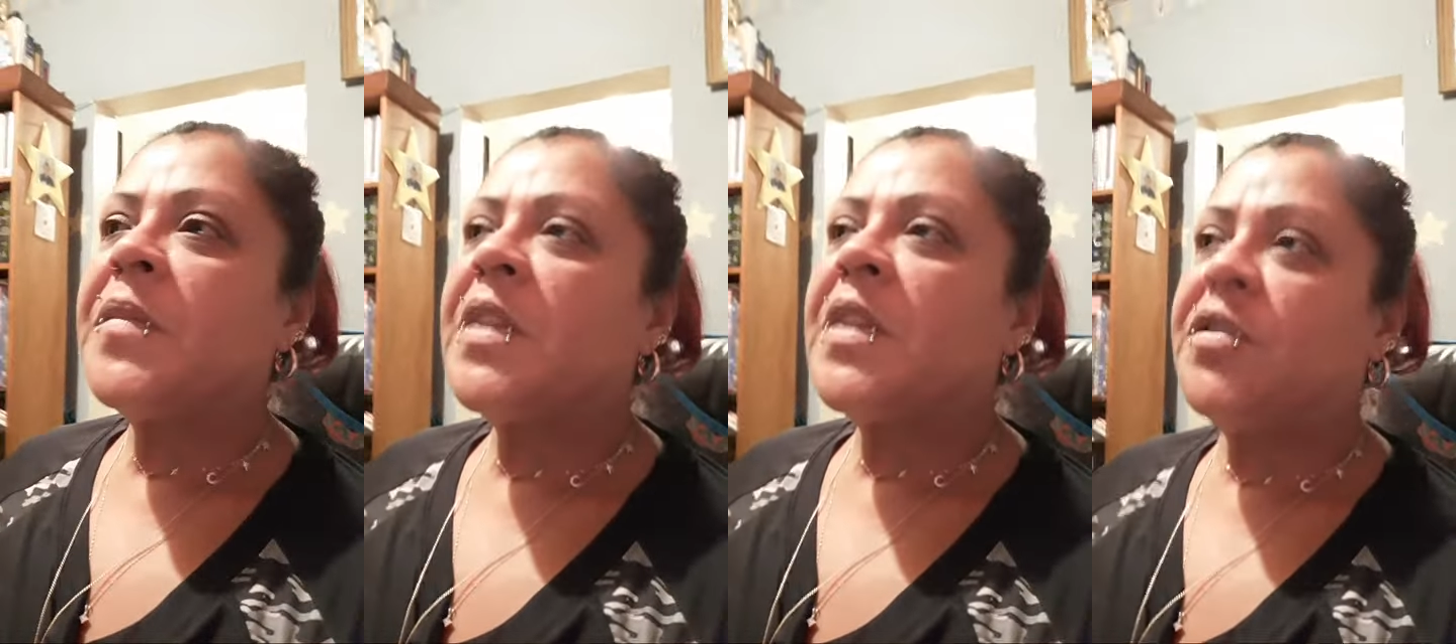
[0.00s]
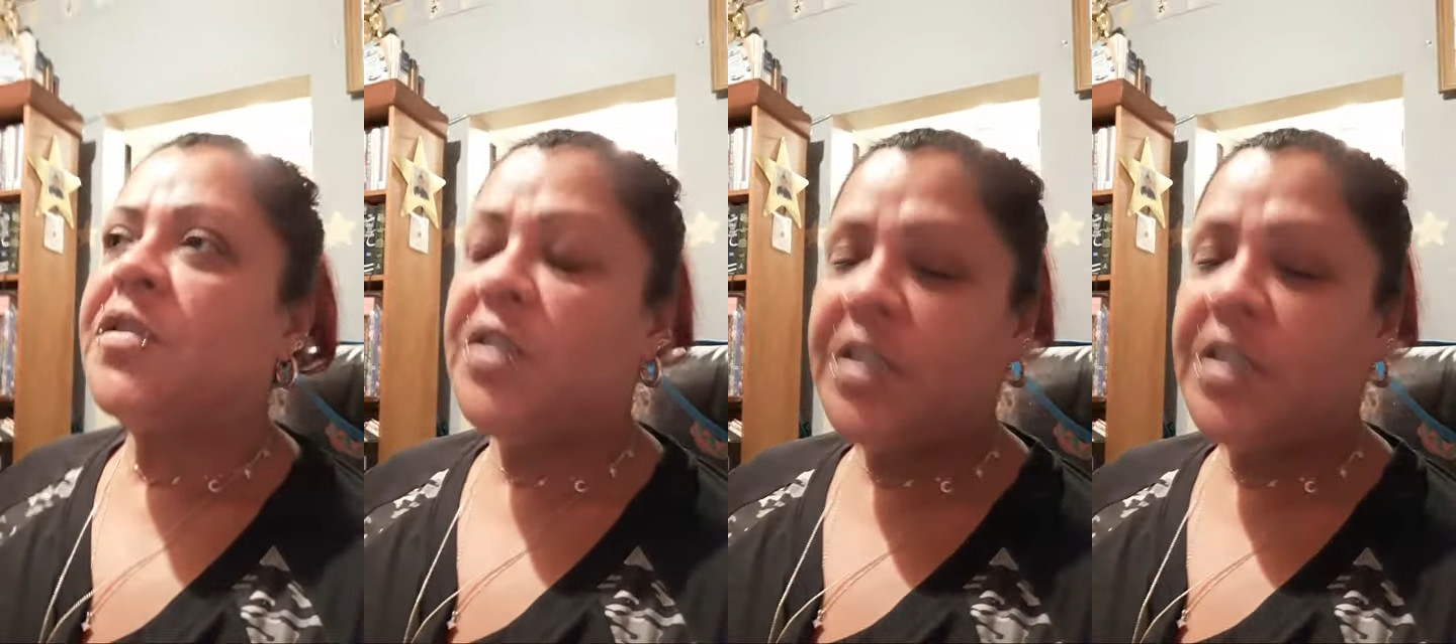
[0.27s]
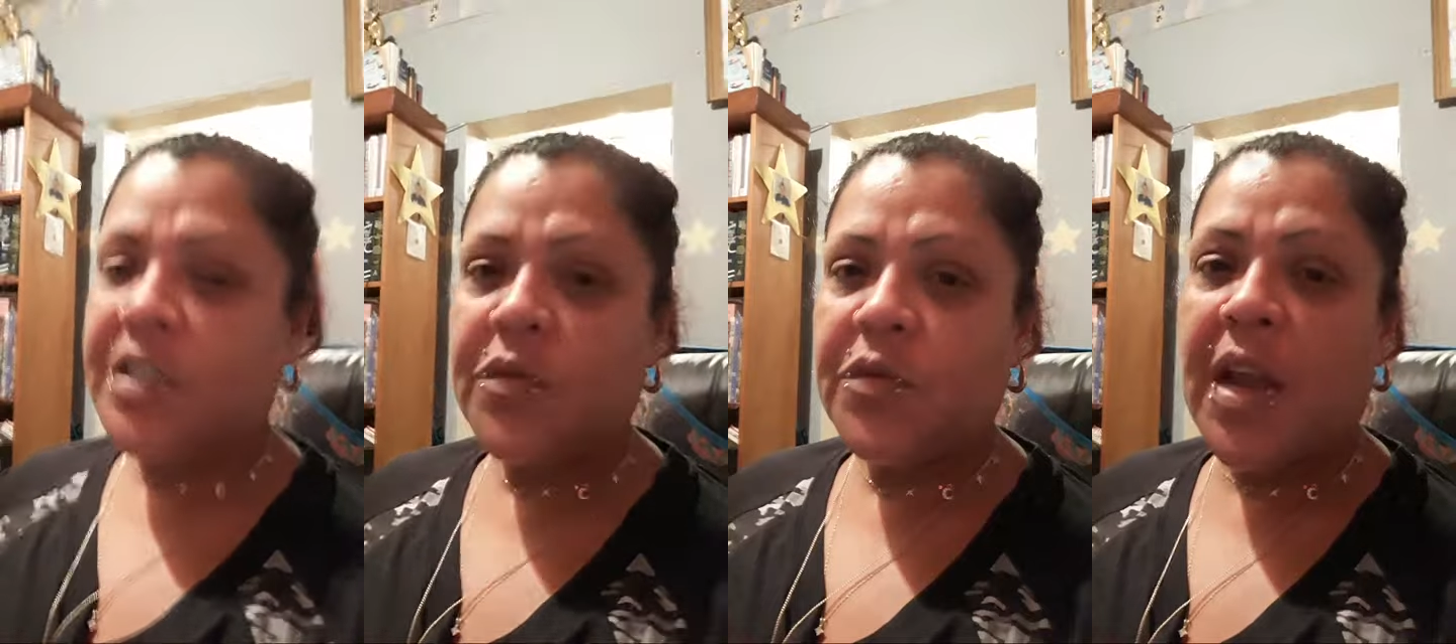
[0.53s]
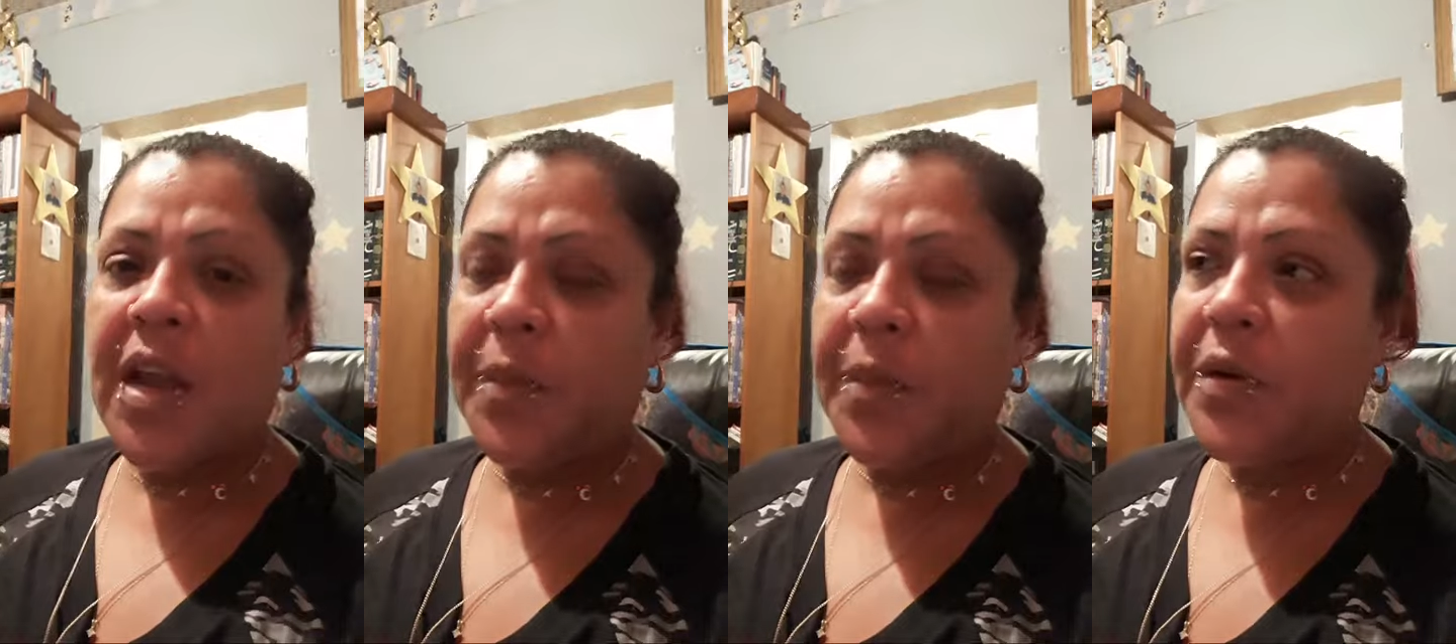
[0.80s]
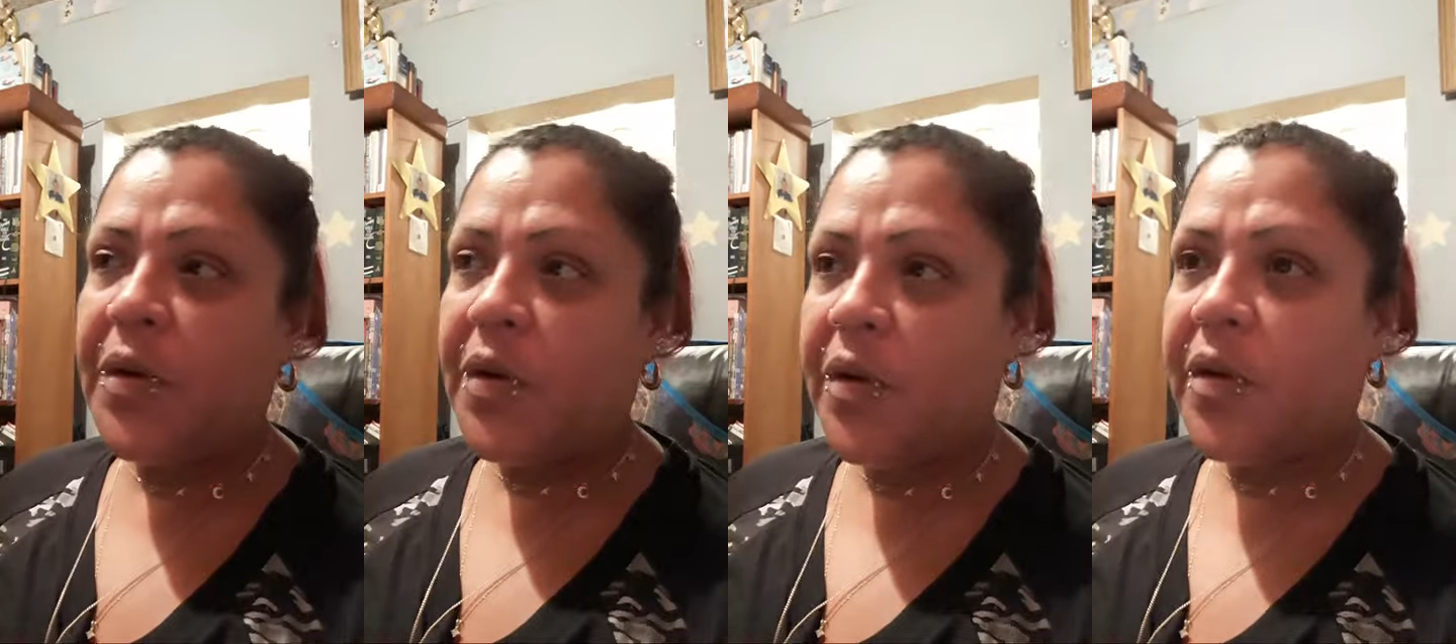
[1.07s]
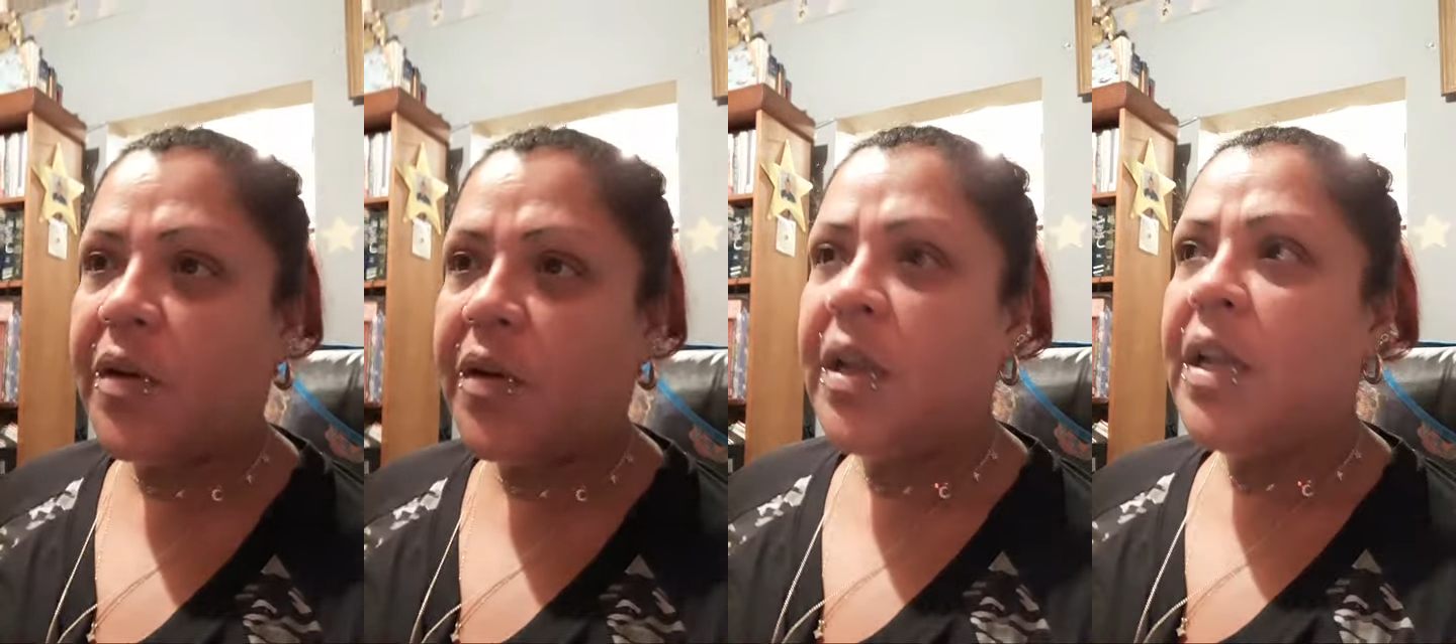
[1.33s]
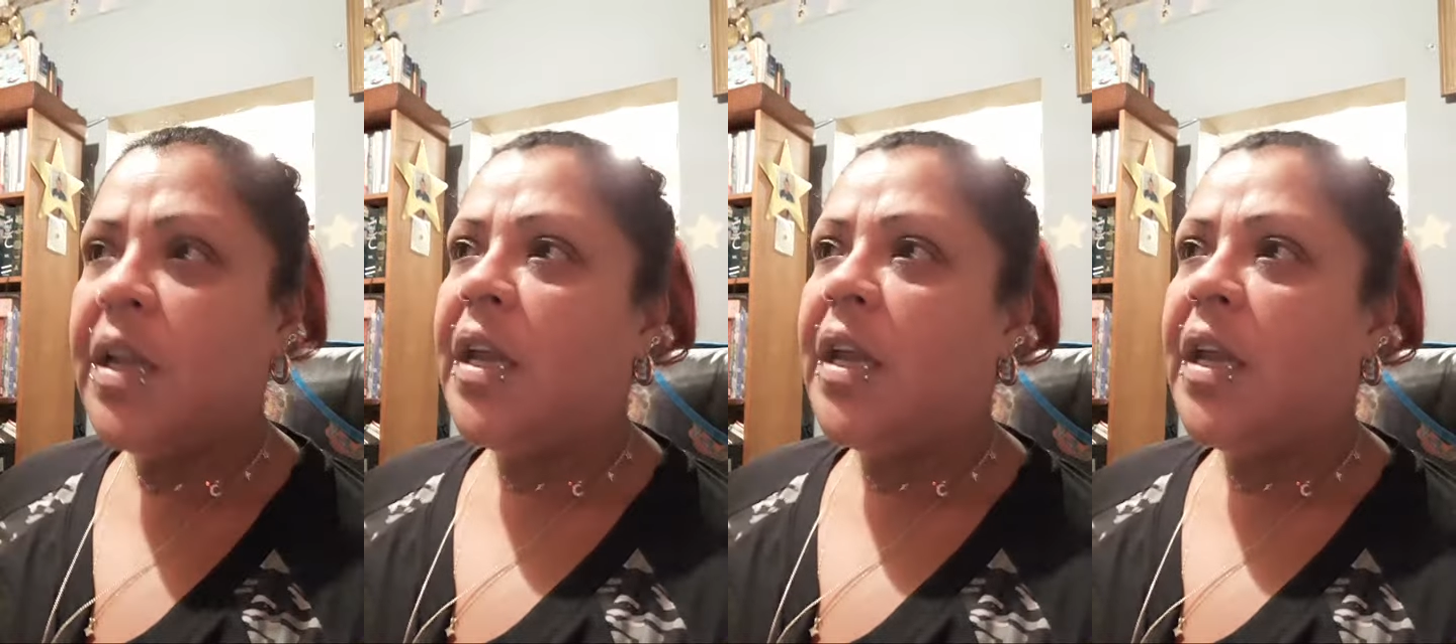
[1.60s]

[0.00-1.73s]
So this is what happened to her.